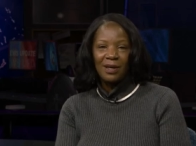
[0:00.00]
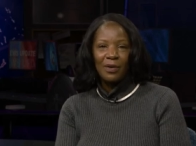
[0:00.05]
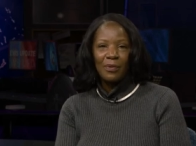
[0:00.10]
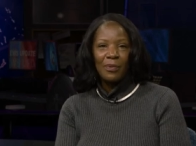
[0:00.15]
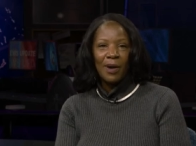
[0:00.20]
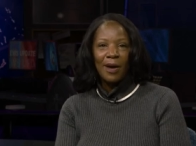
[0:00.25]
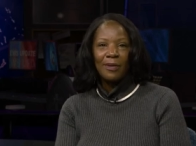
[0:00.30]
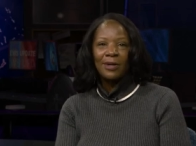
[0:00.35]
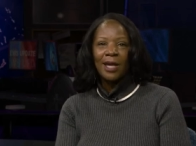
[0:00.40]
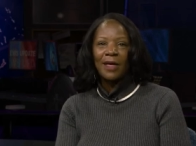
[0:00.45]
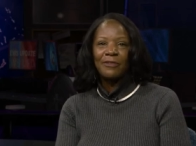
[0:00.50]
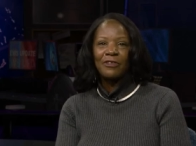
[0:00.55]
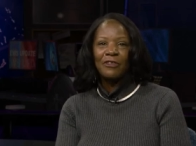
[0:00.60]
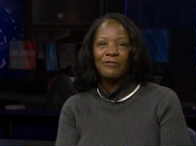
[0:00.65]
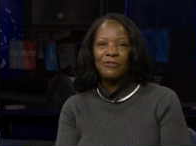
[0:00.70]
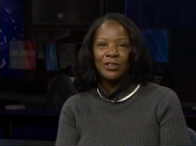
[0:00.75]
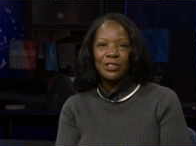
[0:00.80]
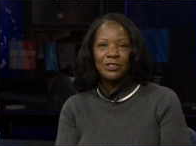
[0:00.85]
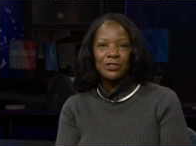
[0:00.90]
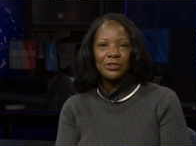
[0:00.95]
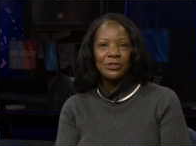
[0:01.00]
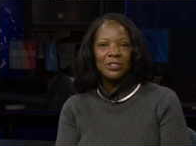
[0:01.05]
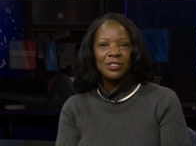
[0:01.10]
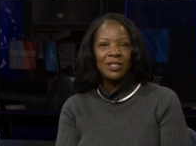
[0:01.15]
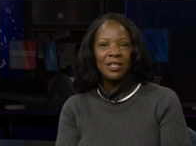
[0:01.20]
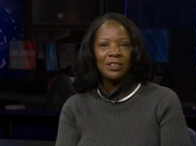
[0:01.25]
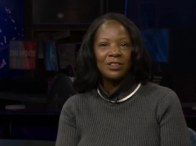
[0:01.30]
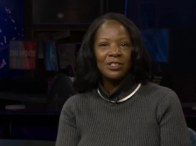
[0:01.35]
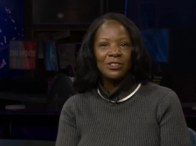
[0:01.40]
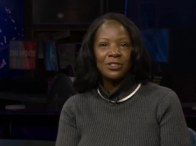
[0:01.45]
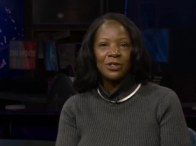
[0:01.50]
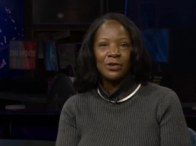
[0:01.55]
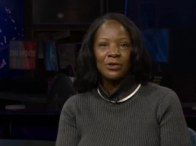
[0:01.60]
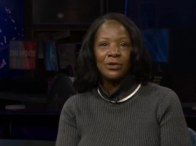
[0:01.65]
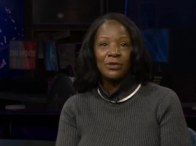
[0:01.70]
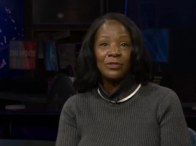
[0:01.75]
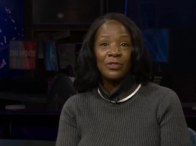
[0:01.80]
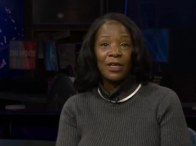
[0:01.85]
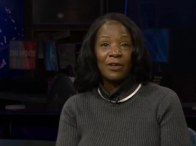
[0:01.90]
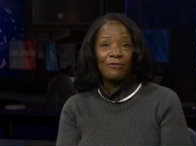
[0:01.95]
Wildlife officials think the
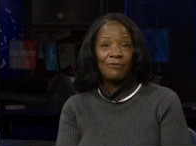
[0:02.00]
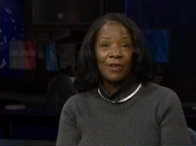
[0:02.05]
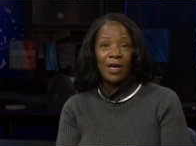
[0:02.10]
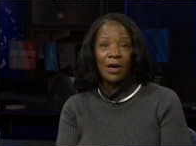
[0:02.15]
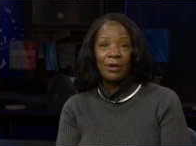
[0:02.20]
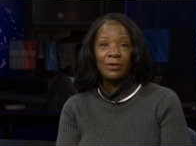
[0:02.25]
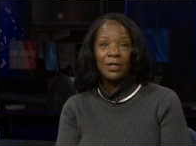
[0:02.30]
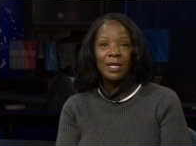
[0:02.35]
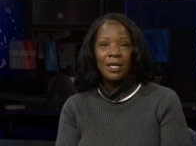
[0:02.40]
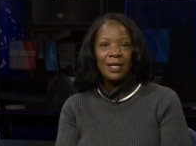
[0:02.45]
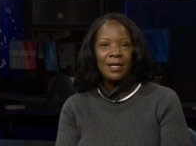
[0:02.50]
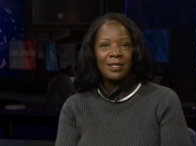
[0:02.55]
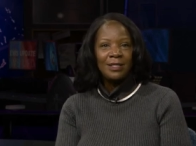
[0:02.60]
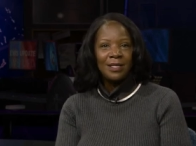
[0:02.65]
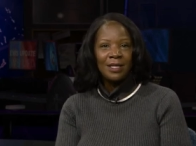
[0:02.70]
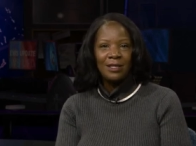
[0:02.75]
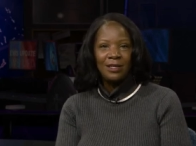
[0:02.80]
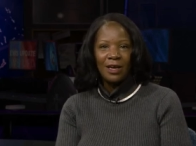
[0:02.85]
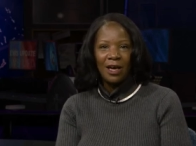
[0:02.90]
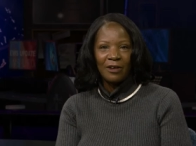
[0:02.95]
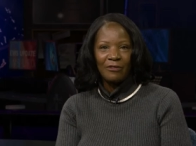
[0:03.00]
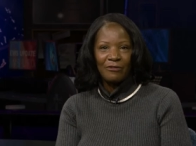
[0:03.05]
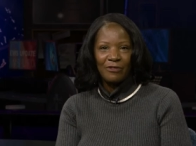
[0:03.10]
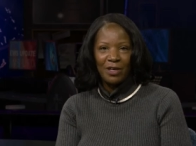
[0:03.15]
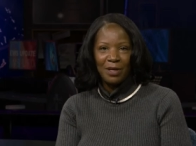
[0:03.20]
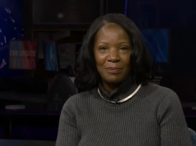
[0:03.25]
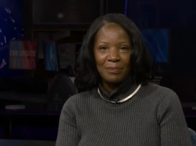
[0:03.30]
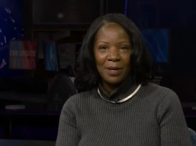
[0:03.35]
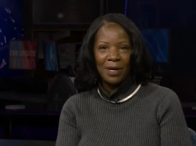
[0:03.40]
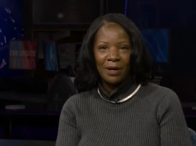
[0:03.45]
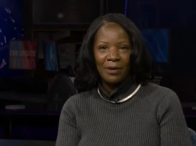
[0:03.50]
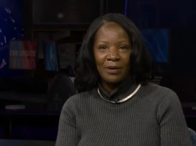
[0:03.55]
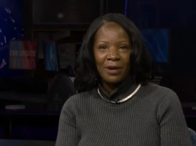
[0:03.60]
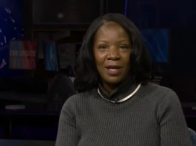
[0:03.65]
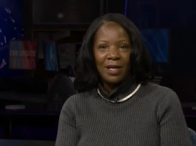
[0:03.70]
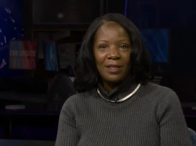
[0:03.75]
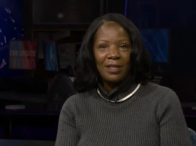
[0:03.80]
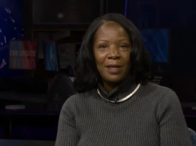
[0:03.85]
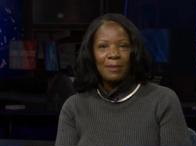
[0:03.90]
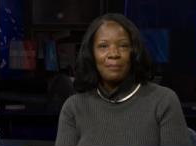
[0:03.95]
turtle they found is a young female
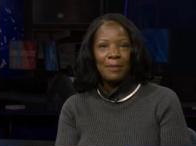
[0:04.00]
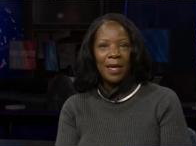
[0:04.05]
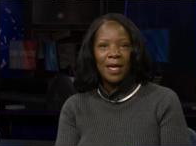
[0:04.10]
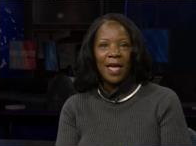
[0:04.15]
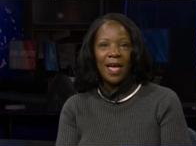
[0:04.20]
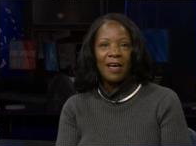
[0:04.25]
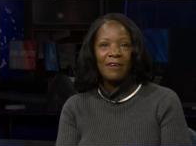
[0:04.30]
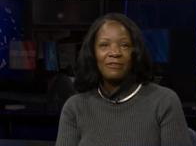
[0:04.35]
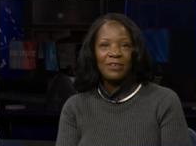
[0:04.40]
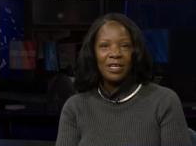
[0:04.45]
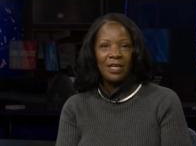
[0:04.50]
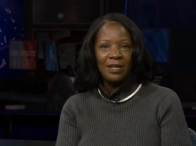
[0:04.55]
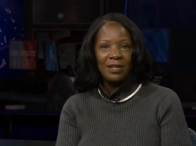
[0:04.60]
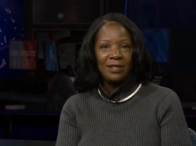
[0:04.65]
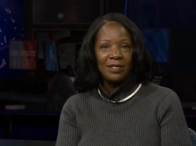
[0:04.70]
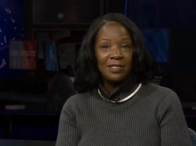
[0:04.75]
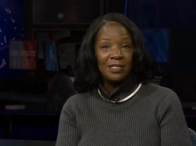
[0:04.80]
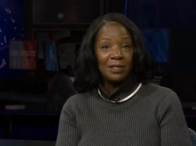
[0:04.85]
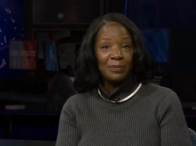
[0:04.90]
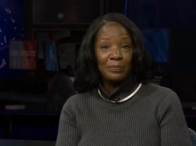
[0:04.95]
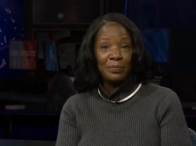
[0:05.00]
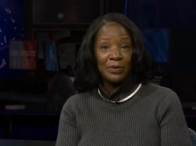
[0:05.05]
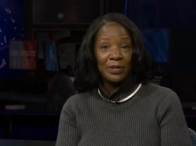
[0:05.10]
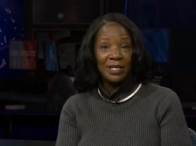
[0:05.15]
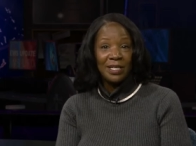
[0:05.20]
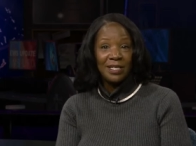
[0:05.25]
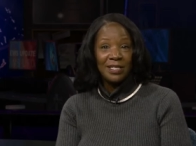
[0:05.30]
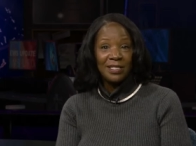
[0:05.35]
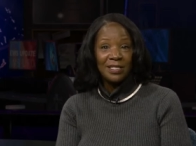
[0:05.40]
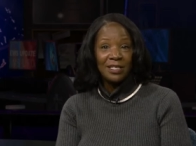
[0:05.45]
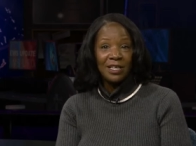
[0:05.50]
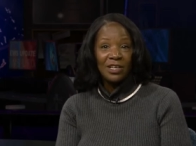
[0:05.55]
that may have eaten debris,